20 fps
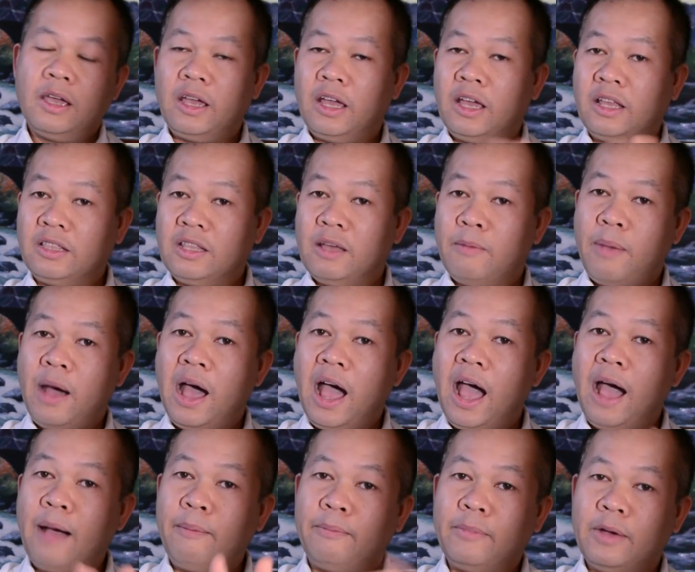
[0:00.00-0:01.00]
and the
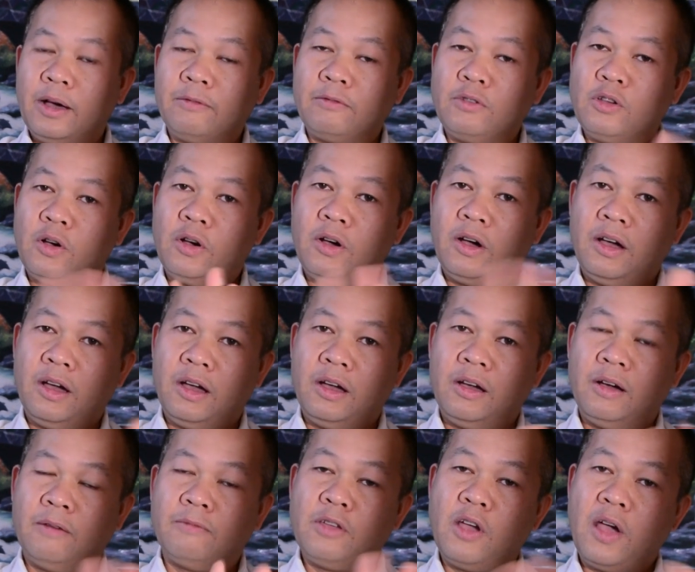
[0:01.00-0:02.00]
palm of
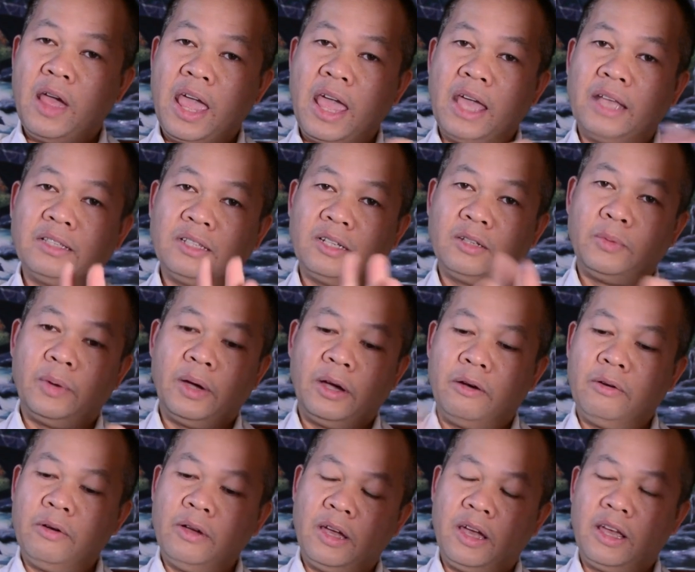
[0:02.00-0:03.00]
your hands as
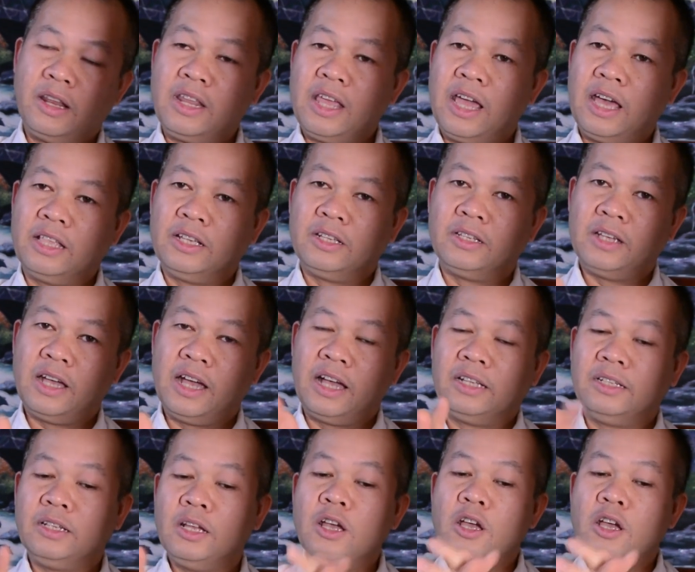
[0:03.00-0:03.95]
well, and the other side.